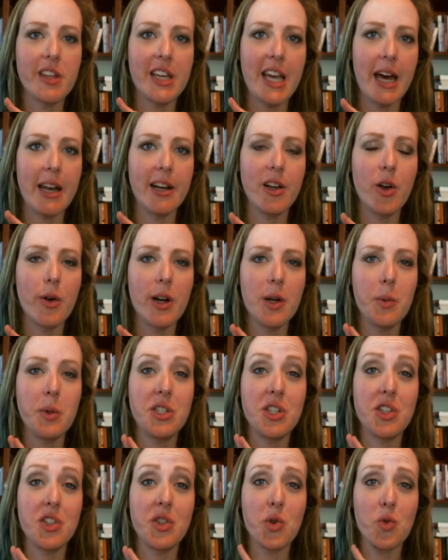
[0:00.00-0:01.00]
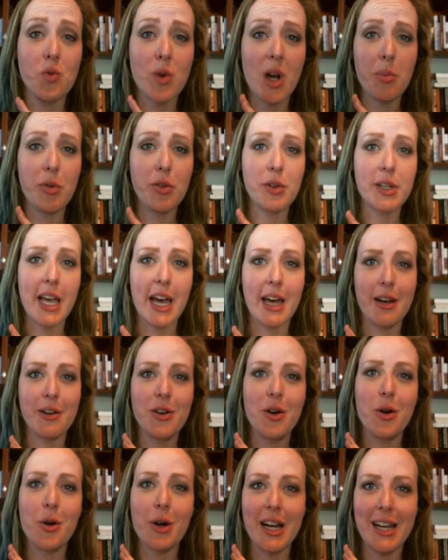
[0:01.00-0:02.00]
category, which is the rebel
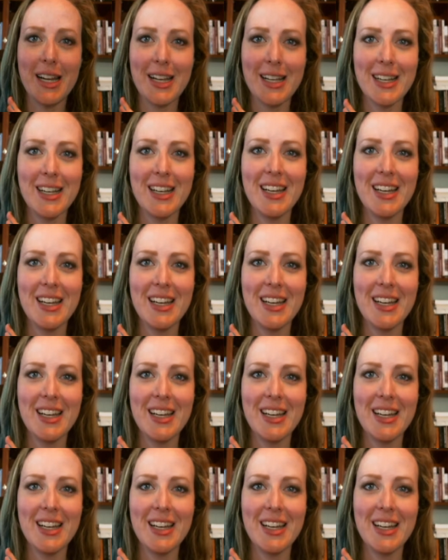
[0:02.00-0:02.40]
category.